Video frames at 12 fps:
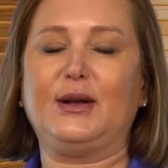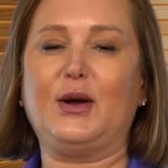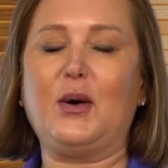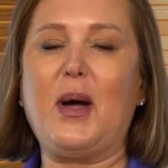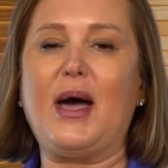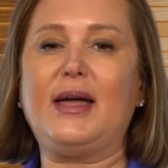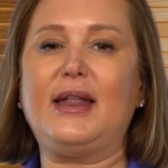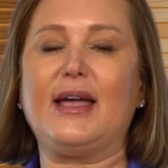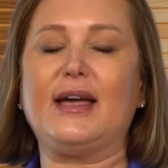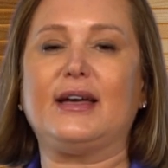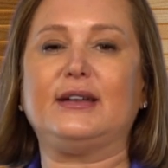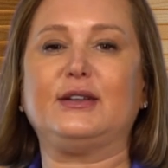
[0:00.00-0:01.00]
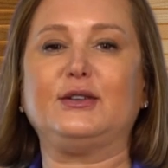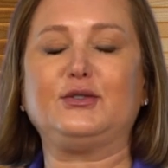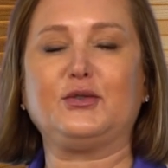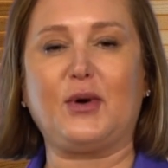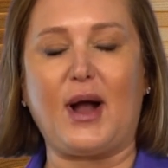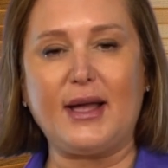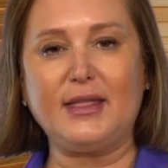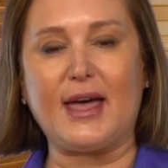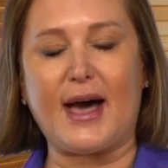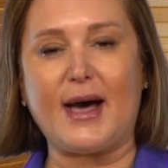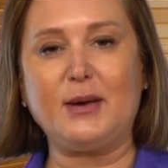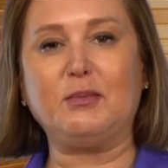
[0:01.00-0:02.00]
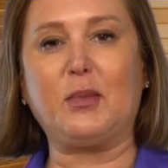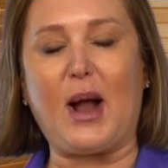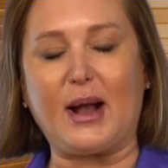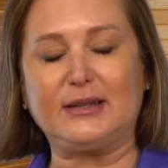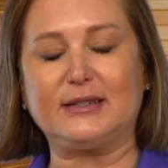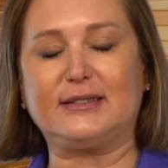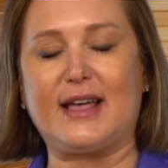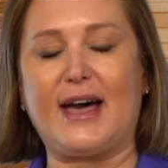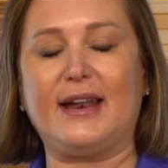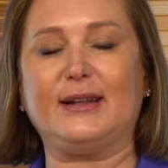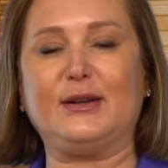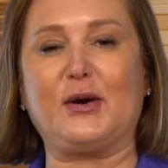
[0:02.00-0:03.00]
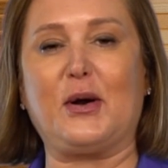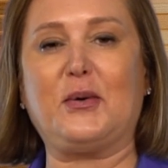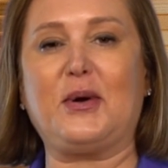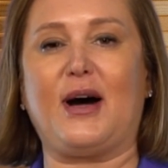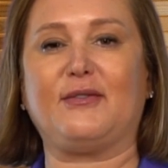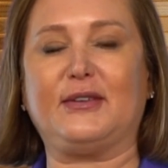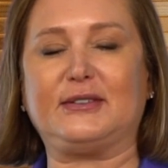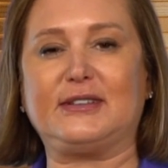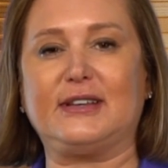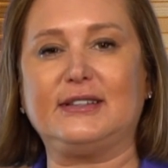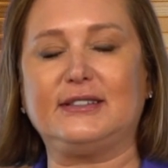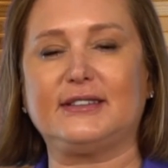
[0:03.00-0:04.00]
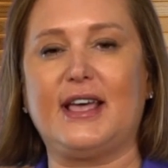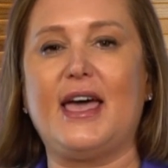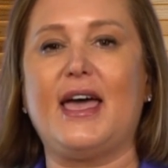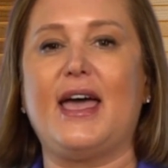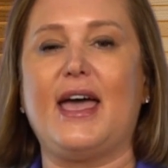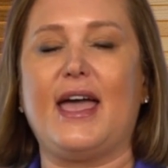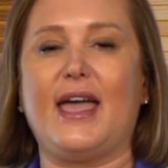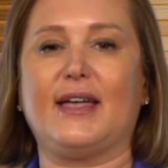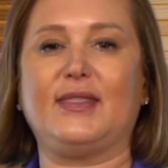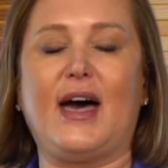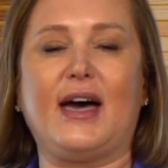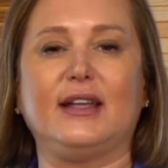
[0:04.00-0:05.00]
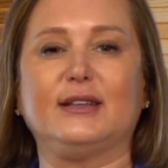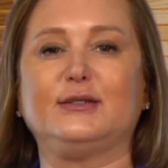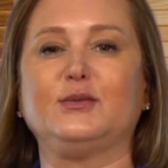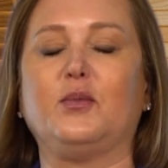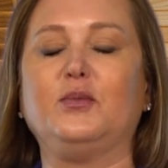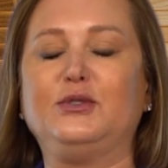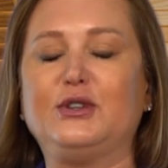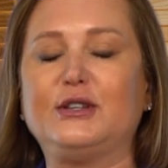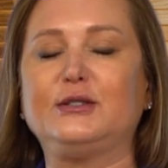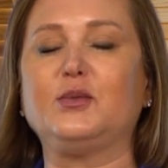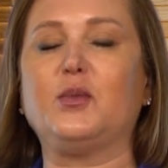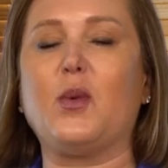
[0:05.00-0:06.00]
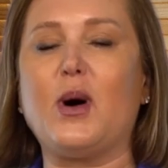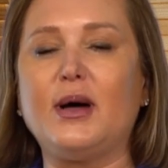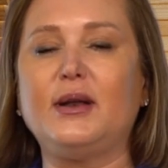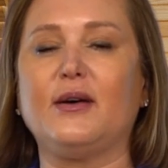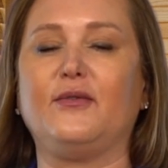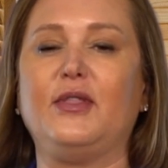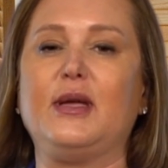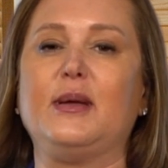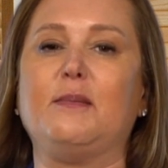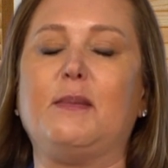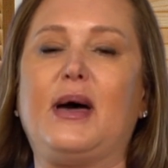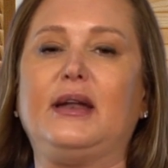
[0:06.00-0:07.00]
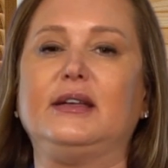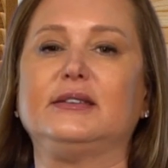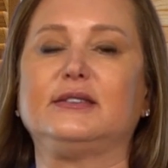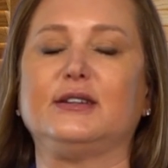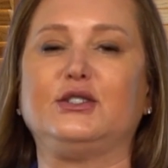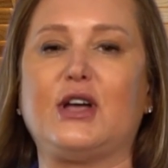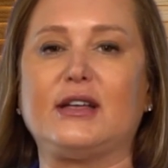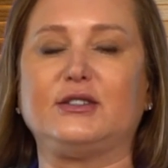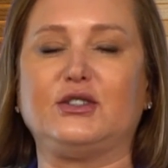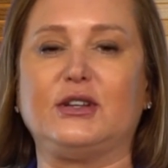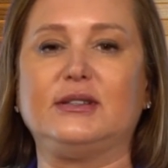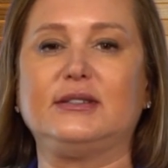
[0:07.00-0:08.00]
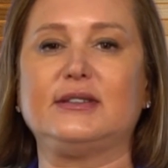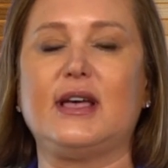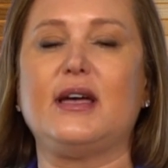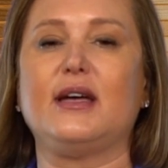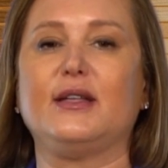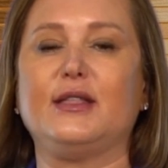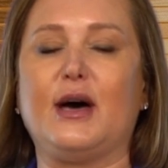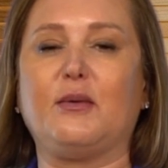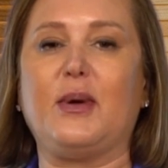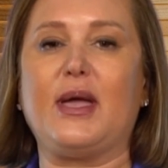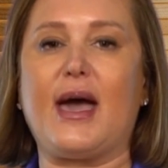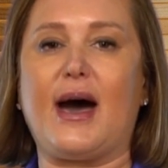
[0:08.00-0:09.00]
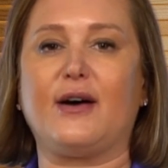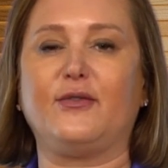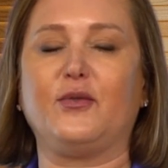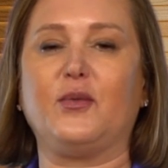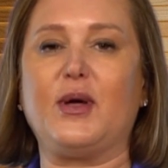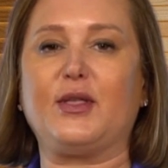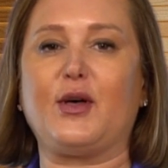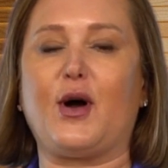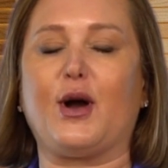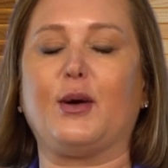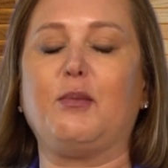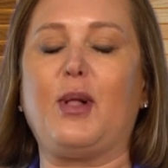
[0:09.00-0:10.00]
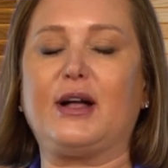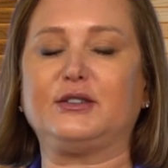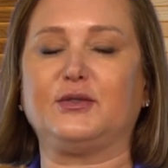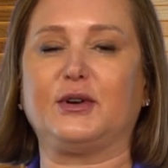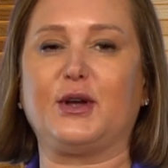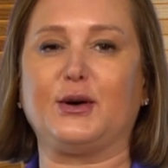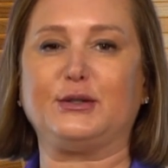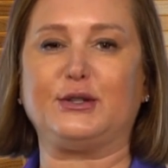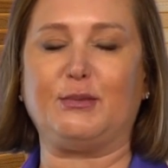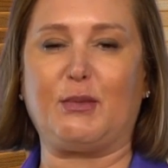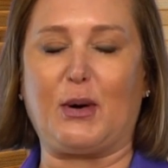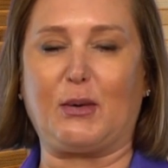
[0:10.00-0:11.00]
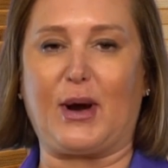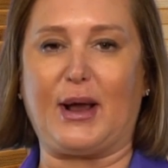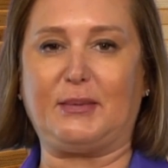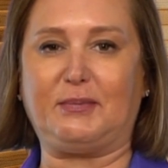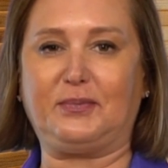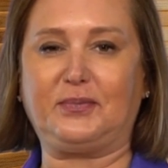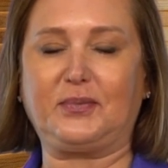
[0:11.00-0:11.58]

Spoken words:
Go ahead and try that and practice that in your own offices. And that is just one of the many suggestions that we have with our Blatchford coaching program.